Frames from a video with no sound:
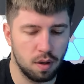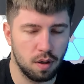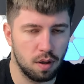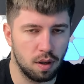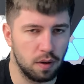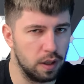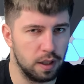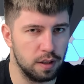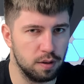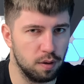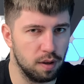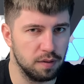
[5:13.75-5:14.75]
I really
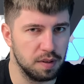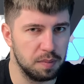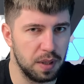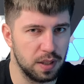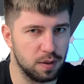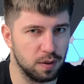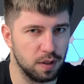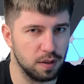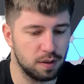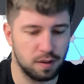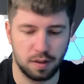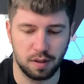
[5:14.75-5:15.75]
do love the bass on
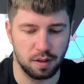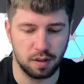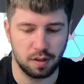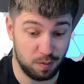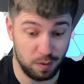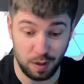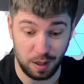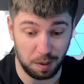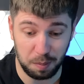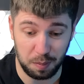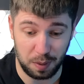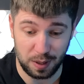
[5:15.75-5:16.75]
this. It's really
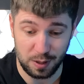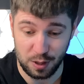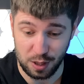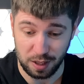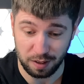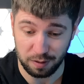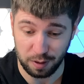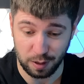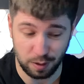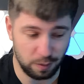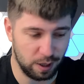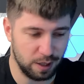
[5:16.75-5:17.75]
punchy, it
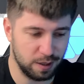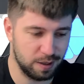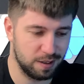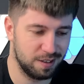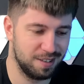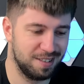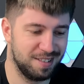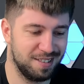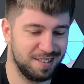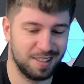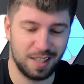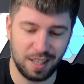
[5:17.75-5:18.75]
feels great.
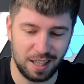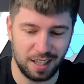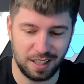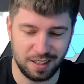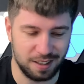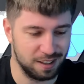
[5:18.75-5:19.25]
I like it.